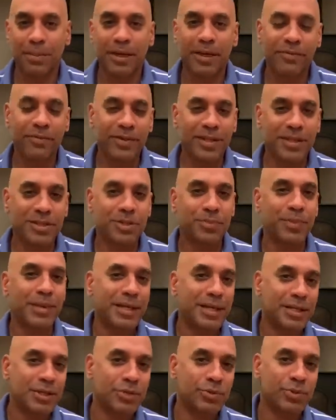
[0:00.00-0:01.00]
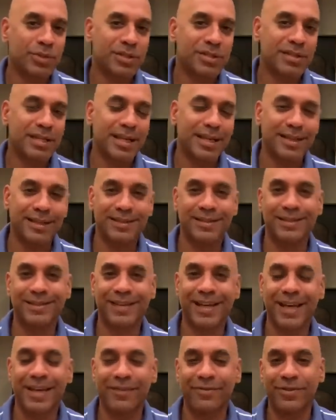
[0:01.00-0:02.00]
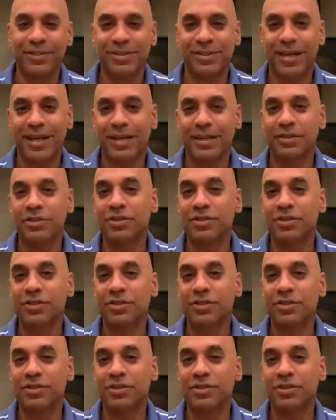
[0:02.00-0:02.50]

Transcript: If these speakers were selling today for say